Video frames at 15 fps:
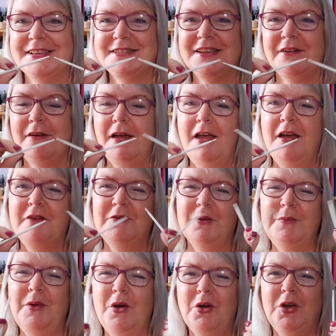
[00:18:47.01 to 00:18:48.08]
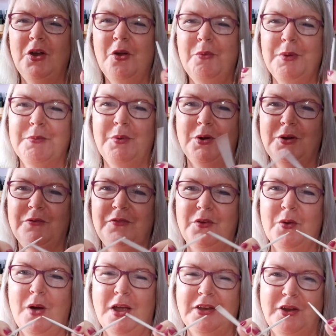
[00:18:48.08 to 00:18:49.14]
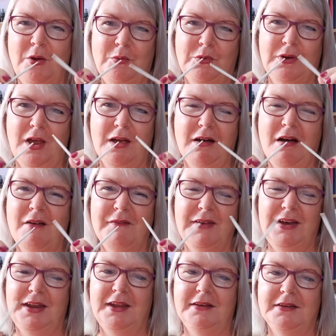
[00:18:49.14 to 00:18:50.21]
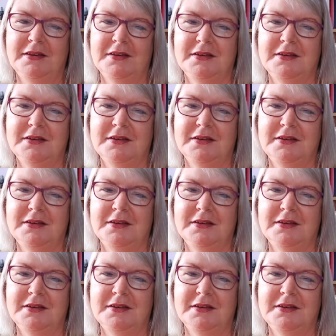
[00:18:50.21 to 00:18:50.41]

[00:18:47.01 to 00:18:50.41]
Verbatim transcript: So from the ergonomic point of view, I don't, I can't really